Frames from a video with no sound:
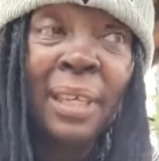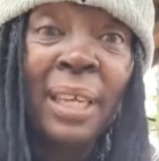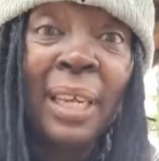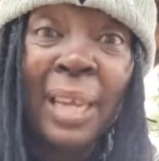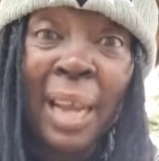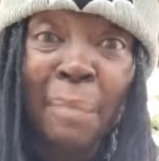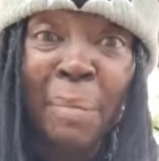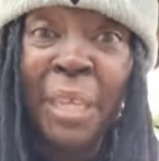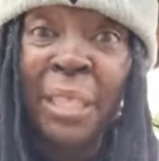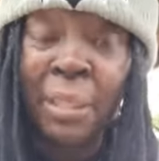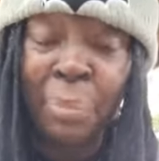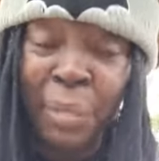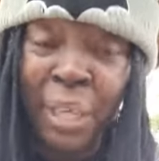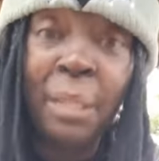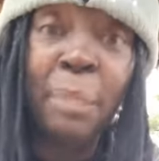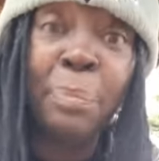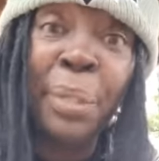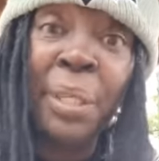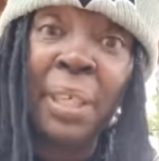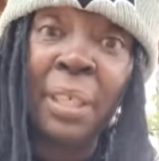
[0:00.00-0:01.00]
And that makes me
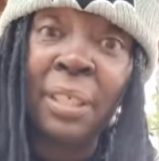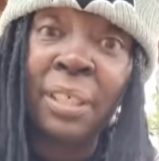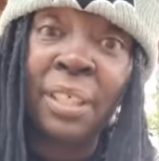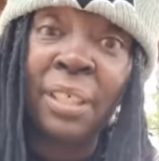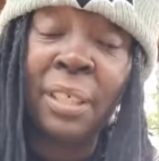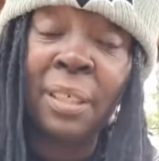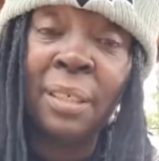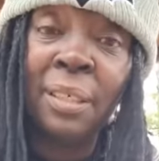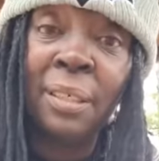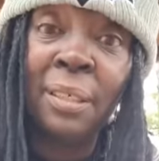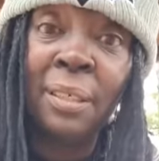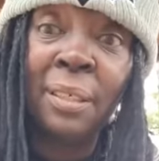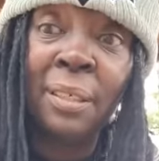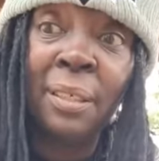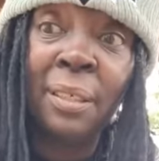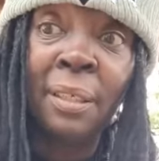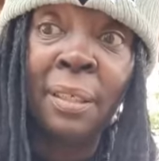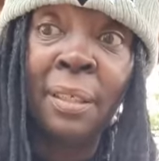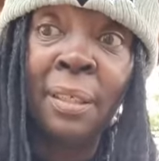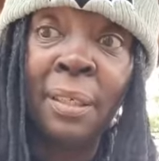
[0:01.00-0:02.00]
the bitch
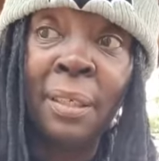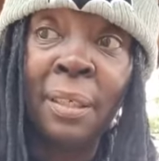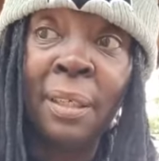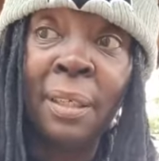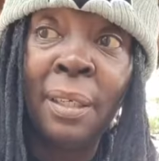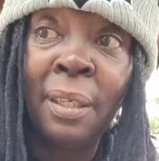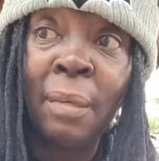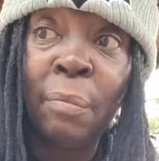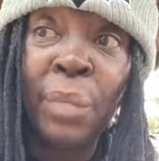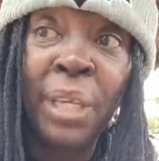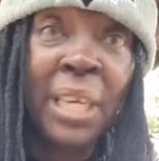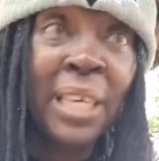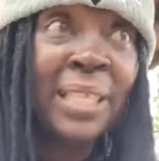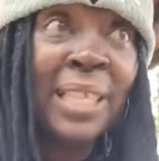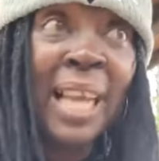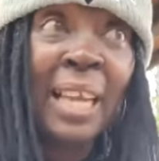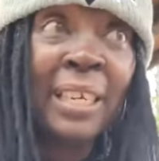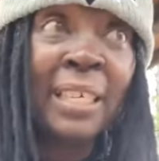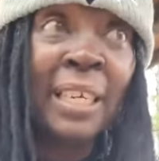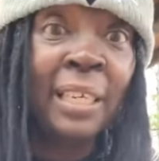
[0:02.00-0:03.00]

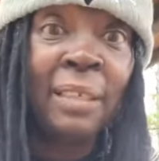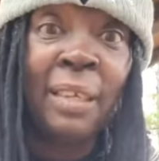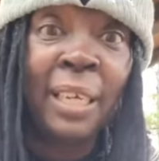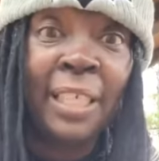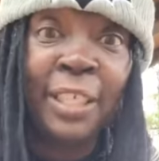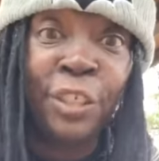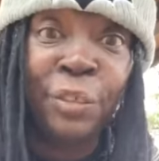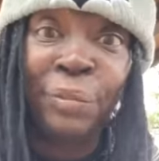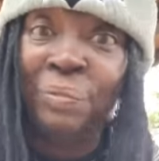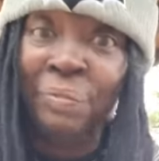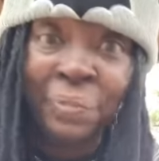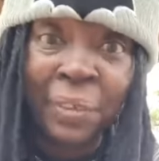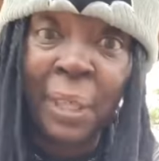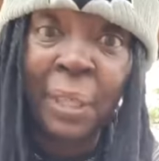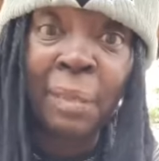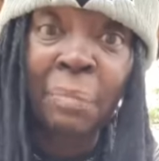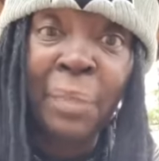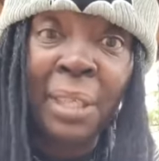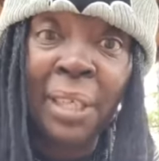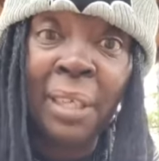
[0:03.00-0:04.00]
because I didn't let you
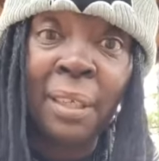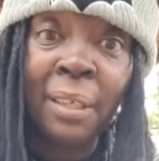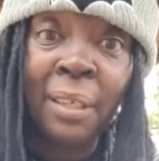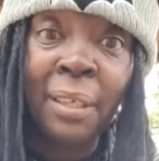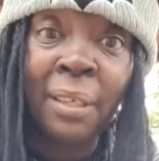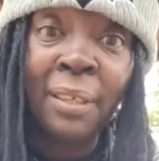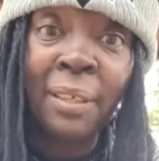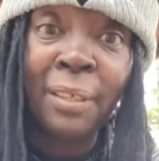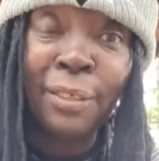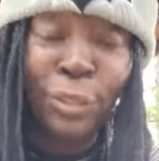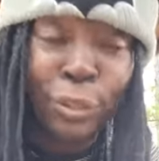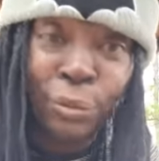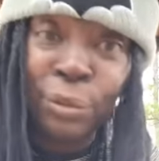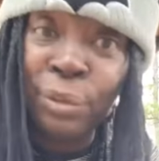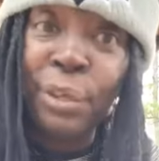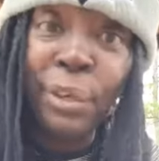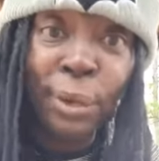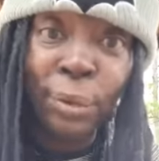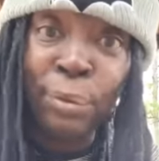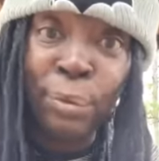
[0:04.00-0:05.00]
fuck me. Do
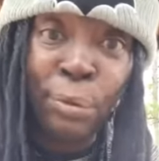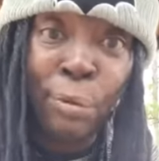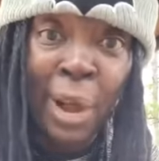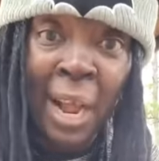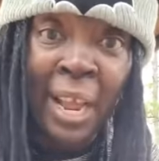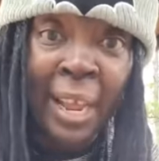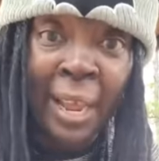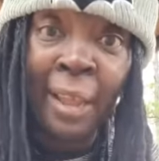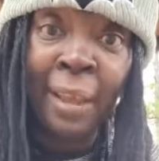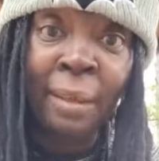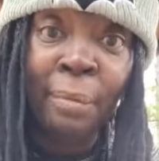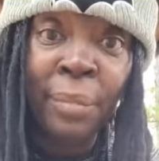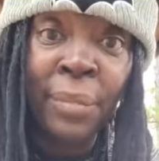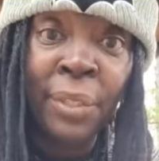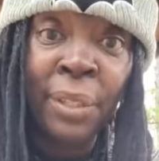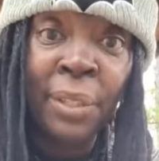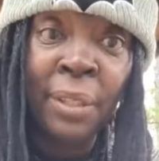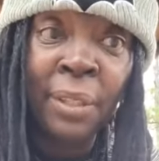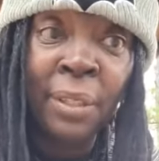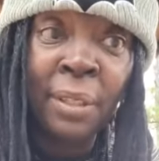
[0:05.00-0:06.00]
you know who I am?
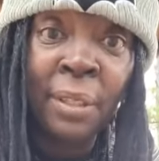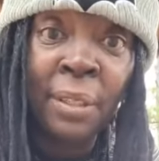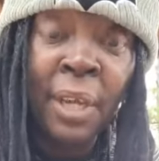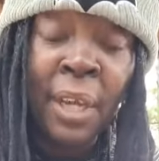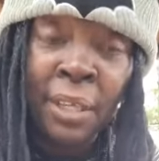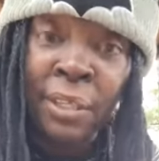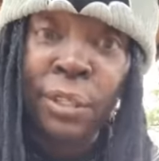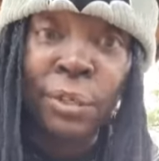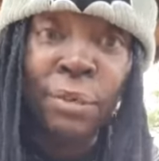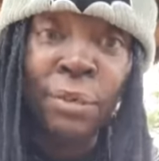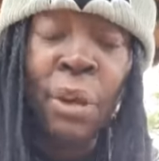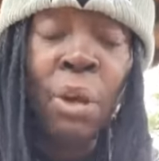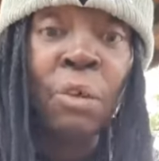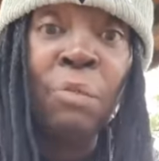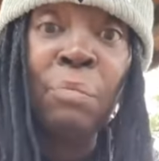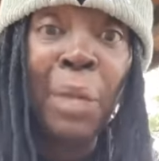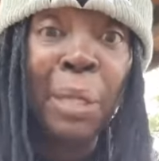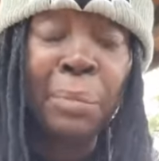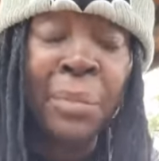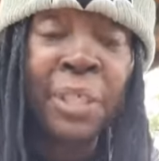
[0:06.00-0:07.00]
Do you know
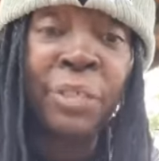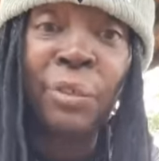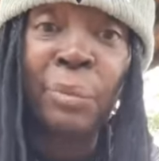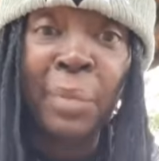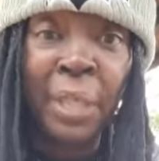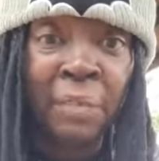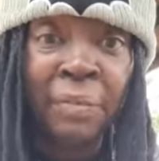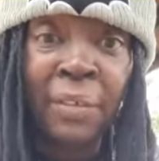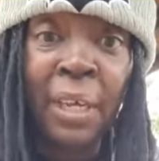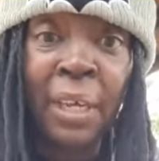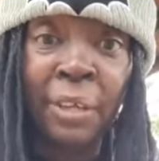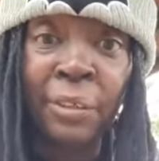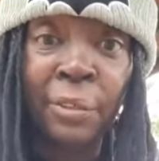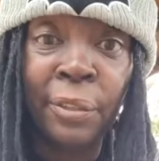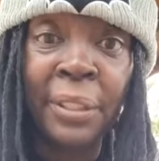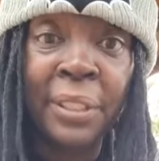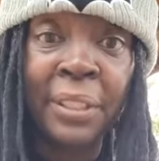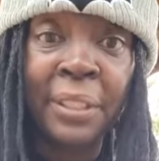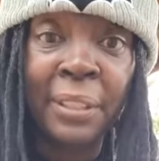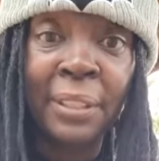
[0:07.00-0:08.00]
who my mother and my father
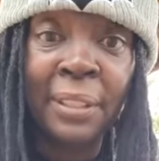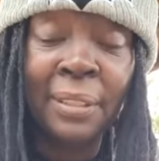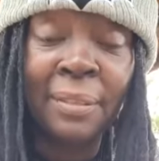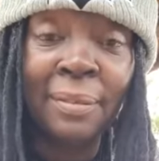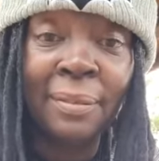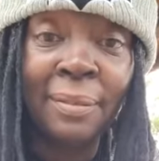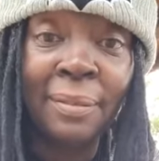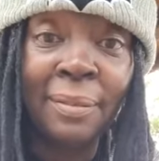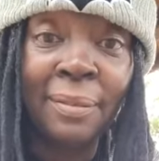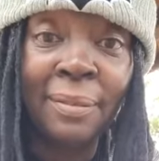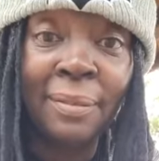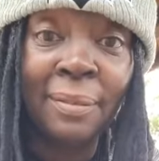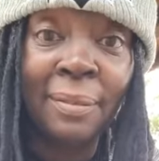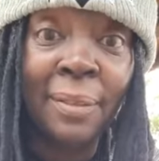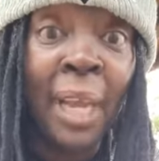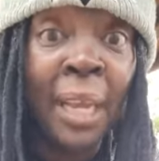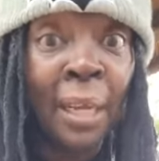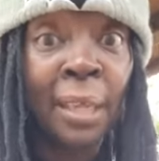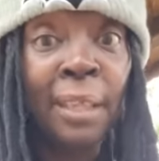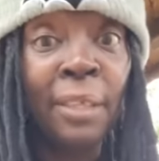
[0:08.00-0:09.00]
is?
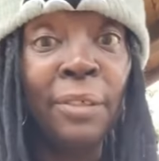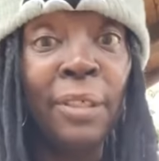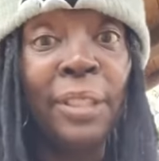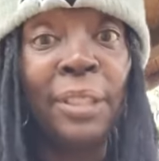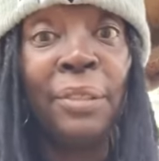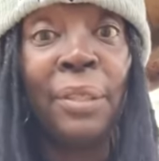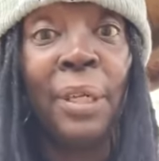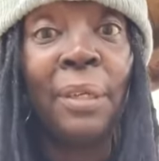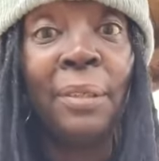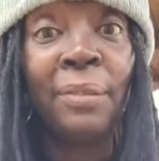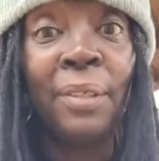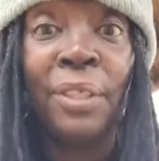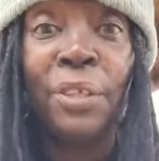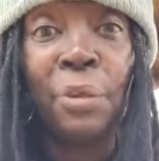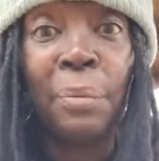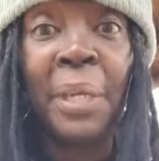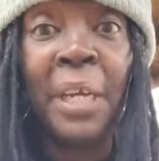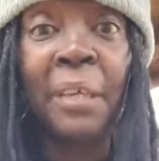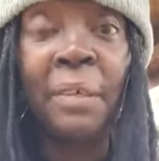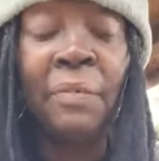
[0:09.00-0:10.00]
Clearly you don't.
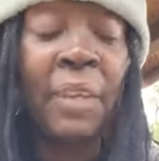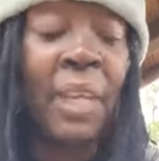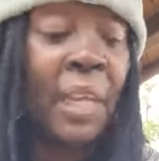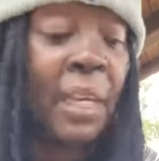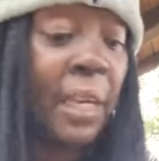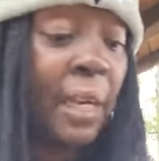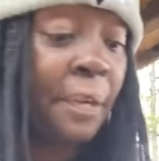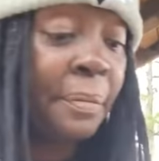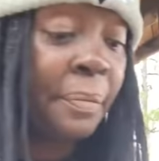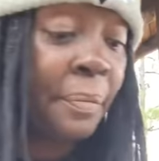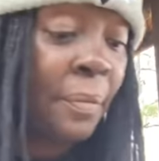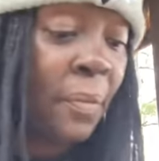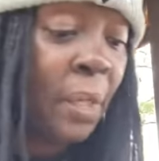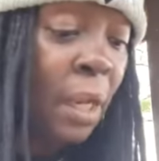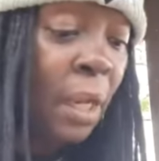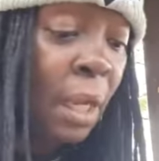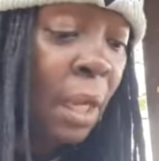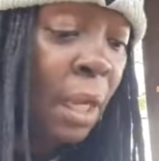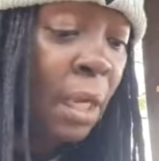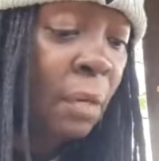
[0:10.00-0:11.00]
You're about to find out.
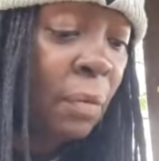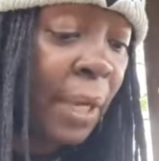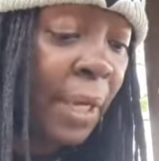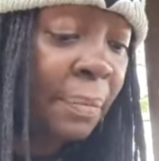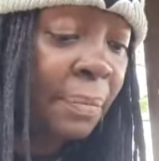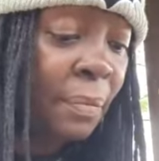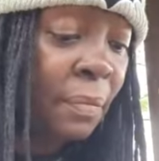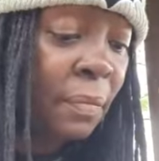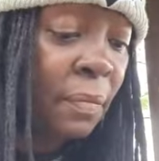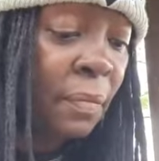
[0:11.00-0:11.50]
Anyway.